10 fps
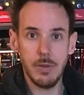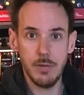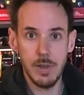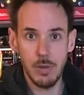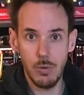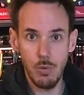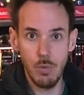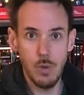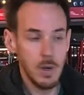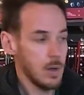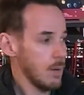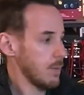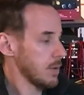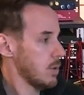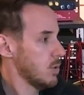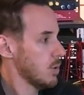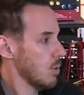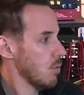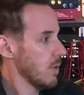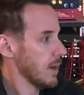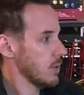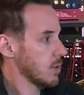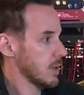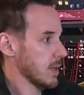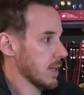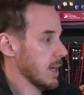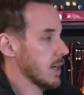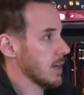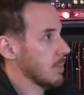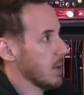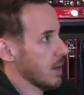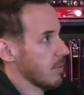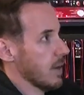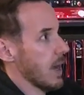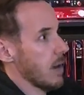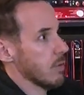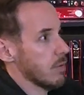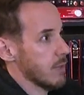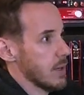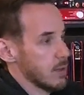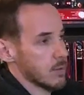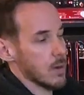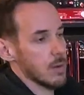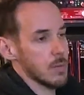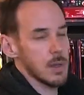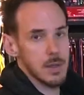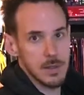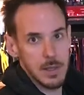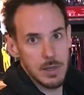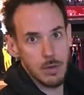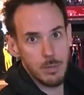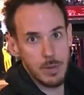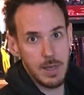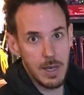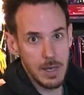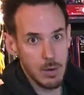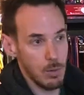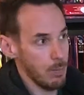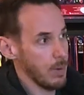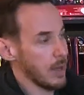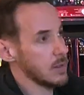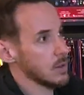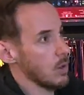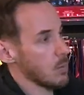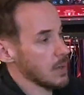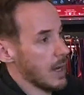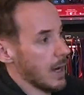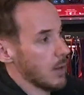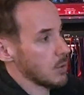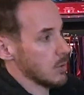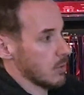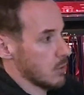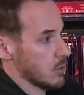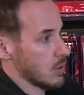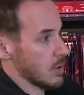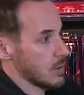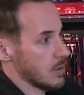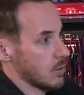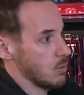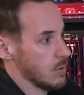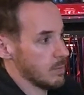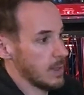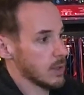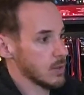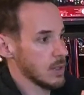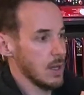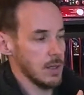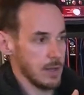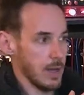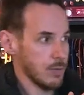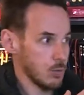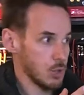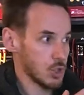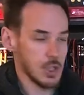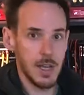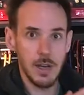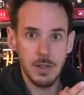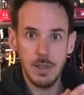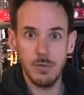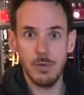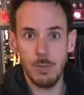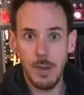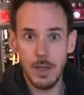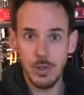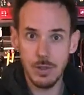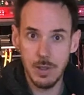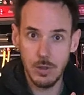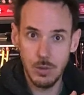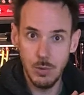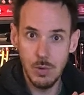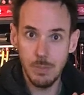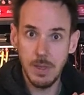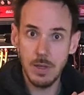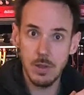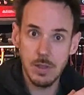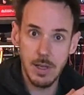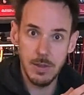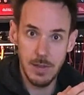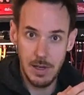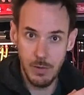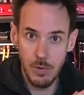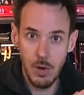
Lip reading: in a room, but no way you can hear them if everything, drum, singer, piano, bass comes out on just two speakers. They have to share the information that two speakers can deliver,